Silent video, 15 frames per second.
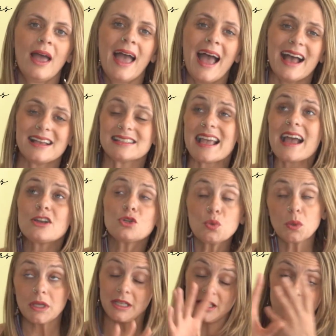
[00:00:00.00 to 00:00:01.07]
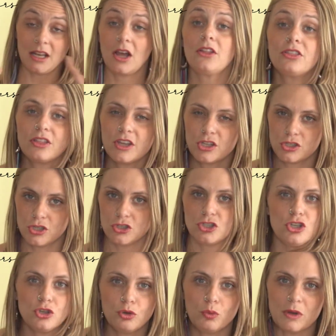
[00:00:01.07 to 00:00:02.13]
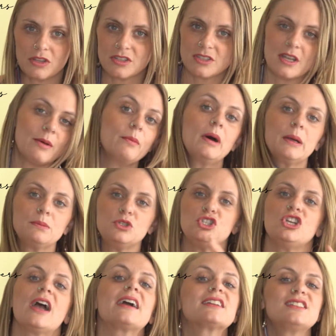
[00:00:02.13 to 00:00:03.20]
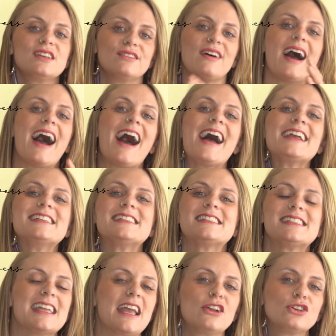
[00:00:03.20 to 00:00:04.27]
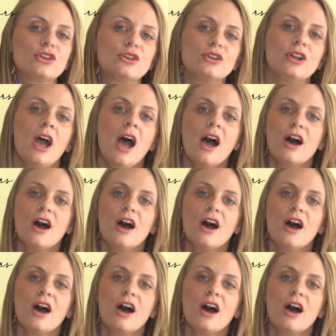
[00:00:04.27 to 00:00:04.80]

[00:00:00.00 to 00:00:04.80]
has actually nothing to do with some objective high standard